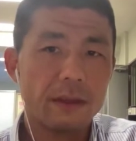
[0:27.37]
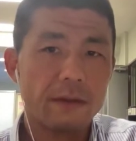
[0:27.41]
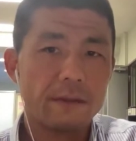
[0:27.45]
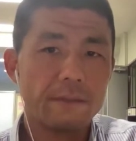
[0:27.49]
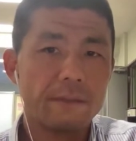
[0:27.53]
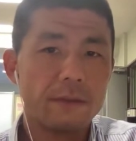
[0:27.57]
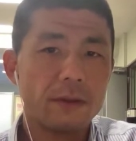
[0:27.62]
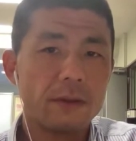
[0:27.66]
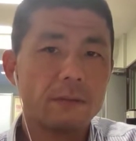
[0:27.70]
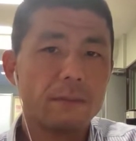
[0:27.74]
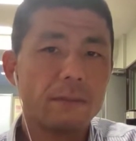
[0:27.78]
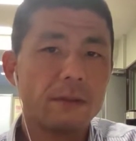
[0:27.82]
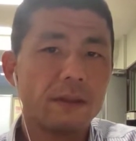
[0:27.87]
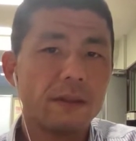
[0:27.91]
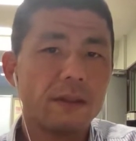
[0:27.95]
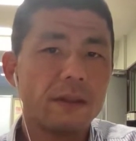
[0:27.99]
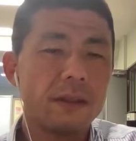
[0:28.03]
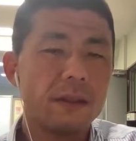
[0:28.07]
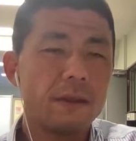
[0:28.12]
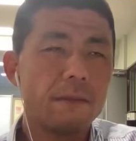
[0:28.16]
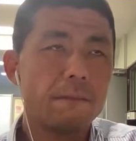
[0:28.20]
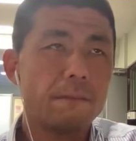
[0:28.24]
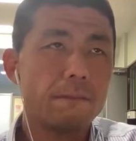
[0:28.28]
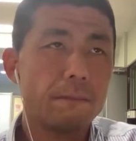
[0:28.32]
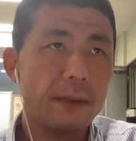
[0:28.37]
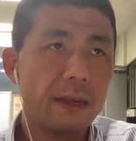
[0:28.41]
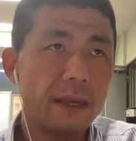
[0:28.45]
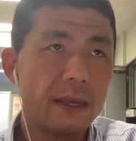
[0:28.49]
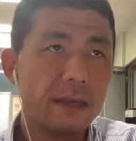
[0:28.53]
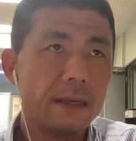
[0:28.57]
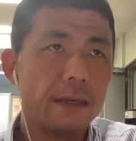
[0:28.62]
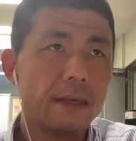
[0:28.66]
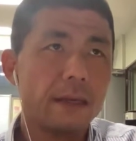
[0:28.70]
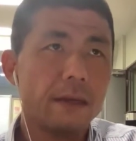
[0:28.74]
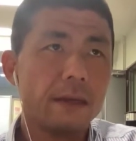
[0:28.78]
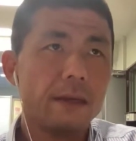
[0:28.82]
Fundamentally,
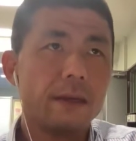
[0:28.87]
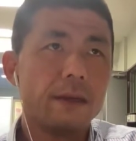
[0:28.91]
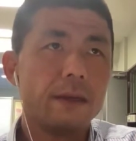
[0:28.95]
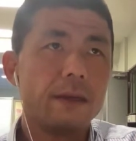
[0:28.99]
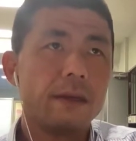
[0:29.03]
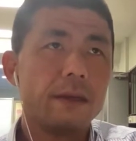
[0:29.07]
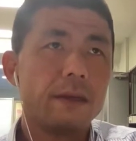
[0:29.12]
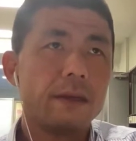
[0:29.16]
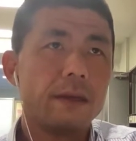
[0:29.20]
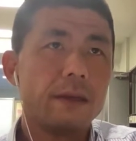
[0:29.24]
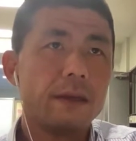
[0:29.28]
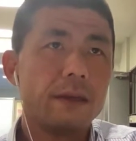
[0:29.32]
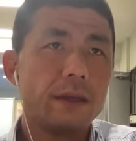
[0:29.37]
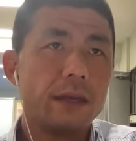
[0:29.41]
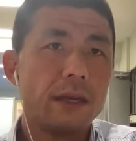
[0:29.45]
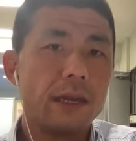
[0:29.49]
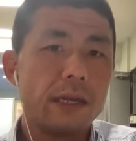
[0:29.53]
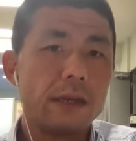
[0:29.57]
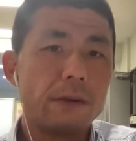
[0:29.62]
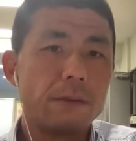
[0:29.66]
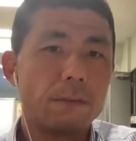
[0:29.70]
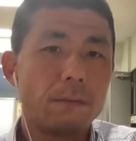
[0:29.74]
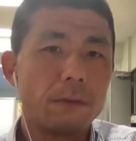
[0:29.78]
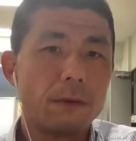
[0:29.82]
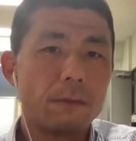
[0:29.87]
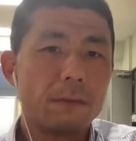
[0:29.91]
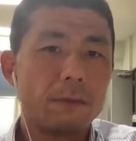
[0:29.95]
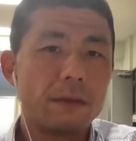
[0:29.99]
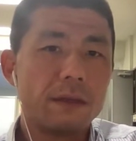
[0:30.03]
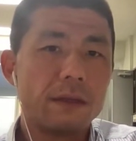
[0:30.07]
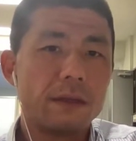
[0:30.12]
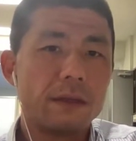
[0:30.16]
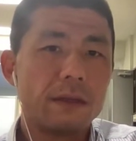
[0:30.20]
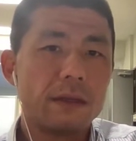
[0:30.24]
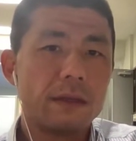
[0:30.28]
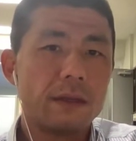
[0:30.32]
men and
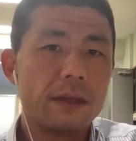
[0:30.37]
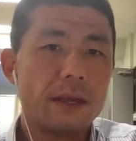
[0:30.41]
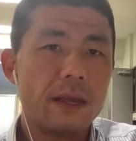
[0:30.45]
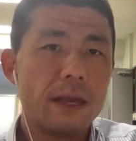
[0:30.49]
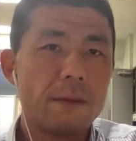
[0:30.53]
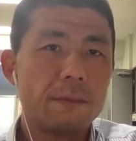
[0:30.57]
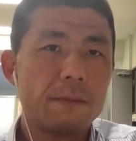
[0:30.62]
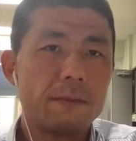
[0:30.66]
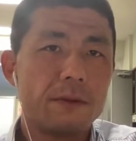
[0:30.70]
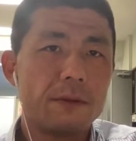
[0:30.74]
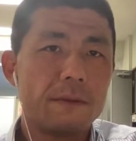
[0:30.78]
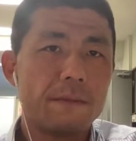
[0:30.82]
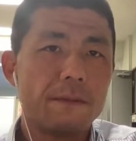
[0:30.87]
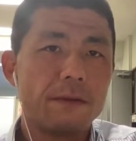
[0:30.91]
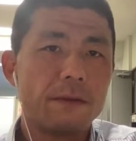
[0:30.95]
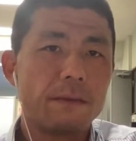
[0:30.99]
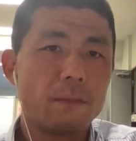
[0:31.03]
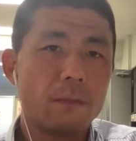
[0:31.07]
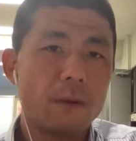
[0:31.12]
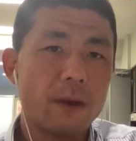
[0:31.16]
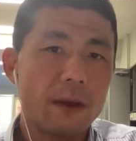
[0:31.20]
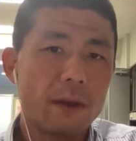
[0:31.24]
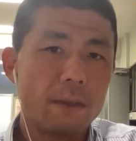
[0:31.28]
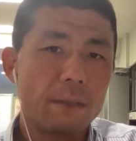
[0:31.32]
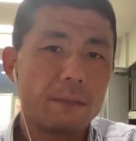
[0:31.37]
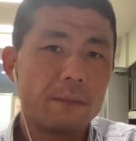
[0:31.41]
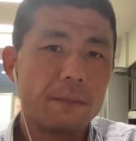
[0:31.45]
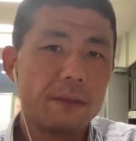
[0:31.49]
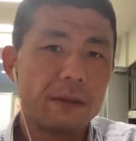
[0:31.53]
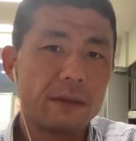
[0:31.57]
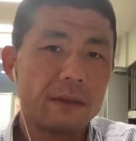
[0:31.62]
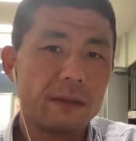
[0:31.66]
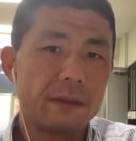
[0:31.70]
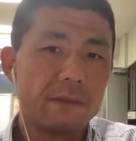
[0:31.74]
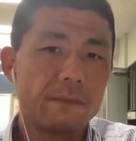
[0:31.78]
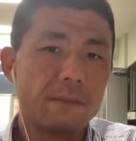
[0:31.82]
women have different way of
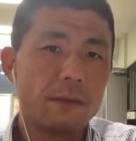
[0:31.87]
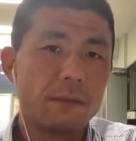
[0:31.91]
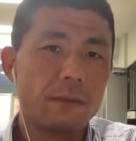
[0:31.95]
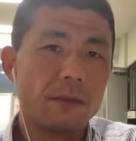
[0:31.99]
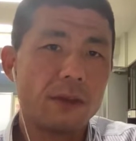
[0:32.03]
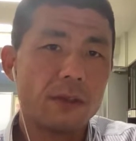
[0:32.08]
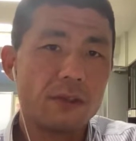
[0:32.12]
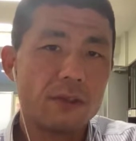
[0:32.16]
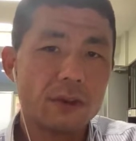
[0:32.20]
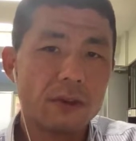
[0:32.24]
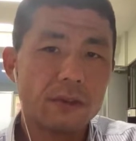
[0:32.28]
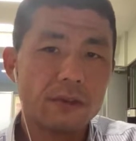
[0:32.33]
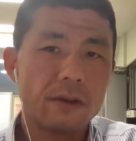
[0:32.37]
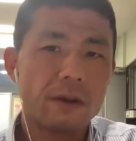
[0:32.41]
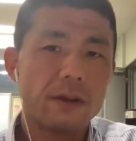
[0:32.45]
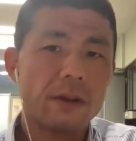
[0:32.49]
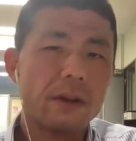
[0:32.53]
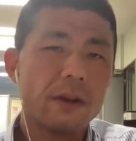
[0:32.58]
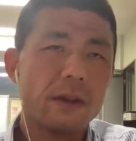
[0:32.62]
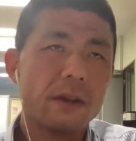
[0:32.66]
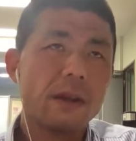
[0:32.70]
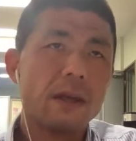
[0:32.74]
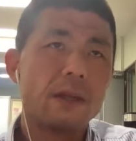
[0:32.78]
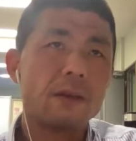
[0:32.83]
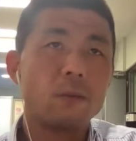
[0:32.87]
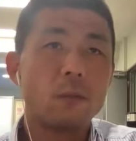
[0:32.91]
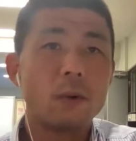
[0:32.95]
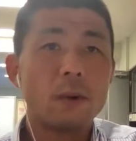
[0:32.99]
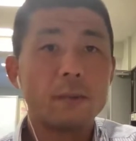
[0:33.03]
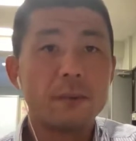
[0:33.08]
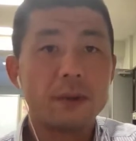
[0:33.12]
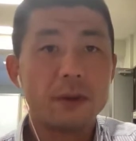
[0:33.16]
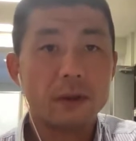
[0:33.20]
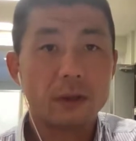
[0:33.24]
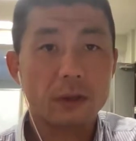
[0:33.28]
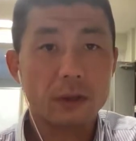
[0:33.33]
thinking from each other and
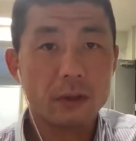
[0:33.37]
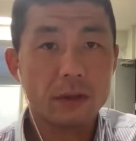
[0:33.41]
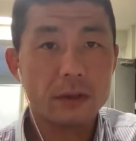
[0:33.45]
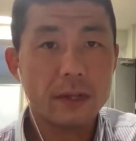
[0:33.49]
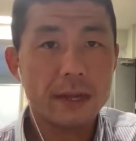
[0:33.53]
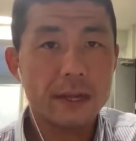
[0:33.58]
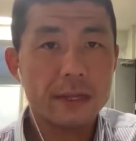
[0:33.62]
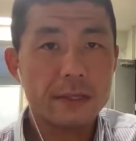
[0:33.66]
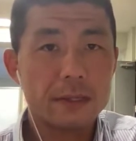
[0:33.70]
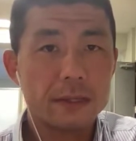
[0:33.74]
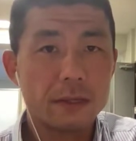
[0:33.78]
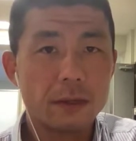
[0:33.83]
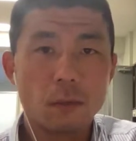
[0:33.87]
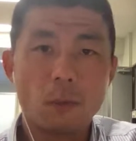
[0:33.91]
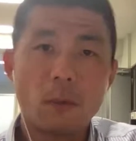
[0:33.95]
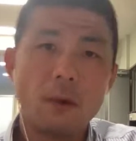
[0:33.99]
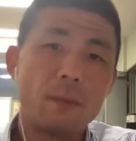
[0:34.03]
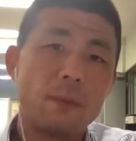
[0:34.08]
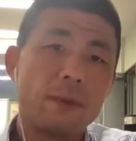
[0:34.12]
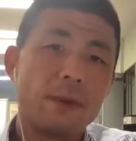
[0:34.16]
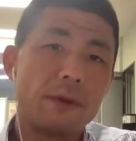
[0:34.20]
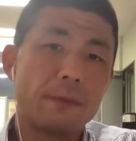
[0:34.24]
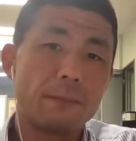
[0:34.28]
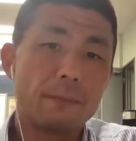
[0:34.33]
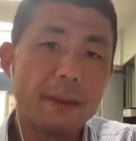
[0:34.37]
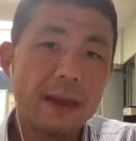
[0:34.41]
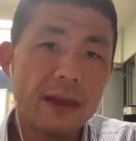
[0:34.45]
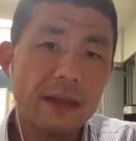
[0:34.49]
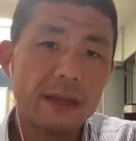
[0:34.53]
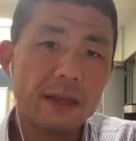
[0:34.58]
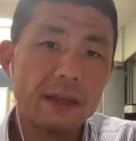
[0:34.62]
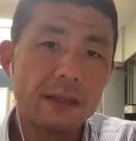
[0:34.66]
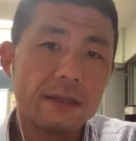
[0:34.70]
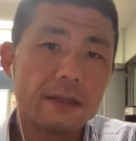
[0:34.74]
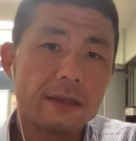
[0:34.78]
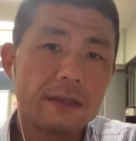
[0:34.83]
what we are good at and what we are
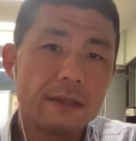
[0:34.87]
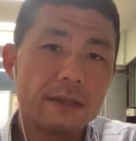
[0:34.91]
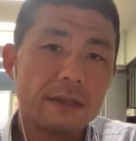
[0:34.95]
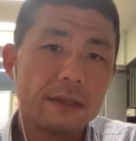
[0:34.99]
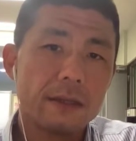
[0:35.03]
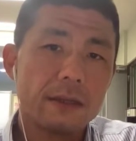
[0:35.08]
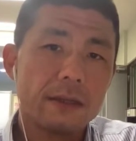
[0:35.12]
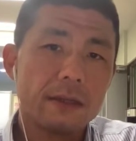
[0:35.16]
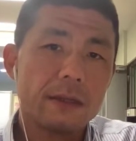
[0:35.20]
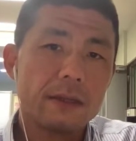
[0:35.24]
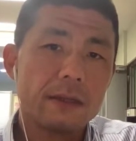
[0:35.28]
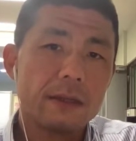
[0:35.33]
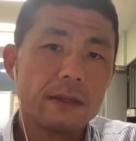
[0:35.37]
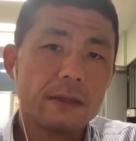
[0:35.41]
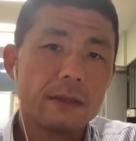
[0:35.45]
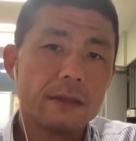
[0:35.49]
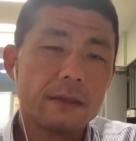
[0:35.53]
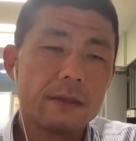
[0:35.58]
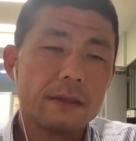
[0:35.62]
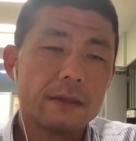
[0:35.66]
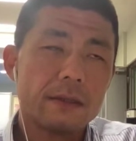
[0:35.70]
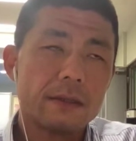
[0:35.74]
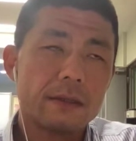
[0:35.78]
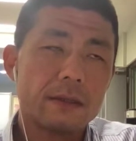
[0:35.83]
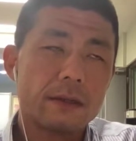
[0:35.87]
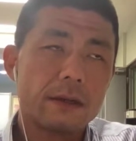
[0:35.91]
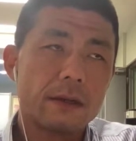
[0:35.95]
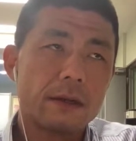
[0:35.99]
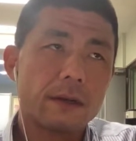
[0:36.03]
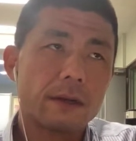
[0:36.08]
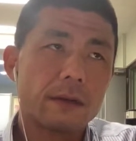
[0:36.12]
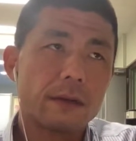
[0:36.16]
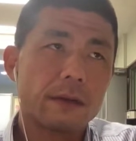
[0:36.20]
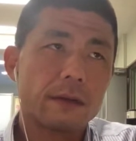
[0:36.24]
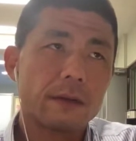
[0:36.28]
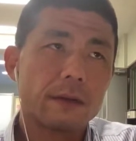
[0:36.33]
bad at
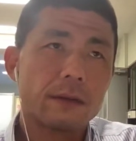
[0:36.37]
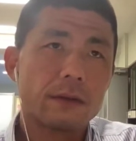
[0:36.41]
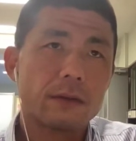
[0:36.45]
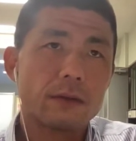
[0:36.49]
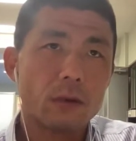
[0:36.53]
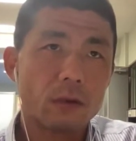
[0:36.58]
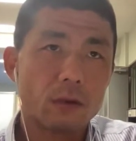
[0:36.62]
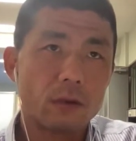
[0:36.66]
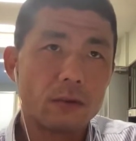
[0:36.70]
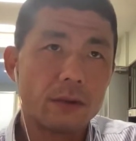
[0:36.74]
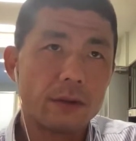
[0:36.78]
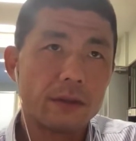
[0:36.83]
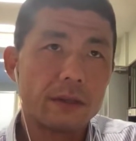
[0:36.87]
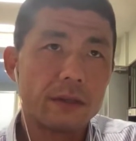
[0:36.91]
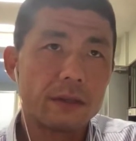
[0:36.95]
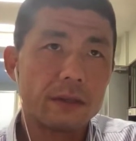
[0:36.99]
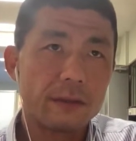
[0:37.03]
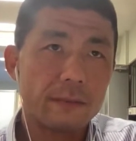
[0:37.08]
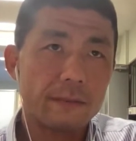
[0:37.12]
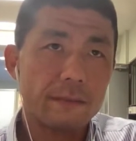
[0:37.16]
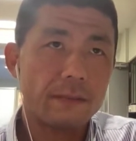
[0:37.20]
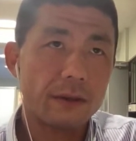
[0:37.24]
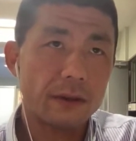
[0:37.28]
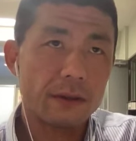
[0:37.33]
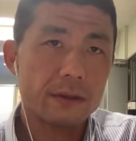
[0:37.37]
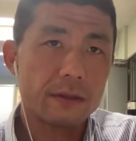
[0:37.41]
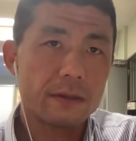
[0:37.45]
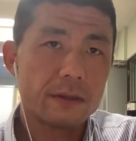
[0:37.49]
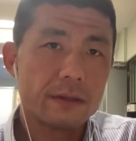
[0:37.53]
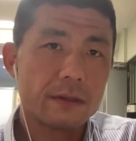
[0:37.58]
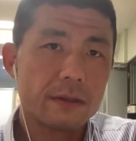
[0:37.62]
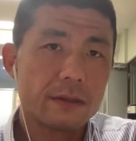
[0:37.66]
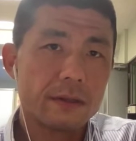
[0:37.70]
are totally different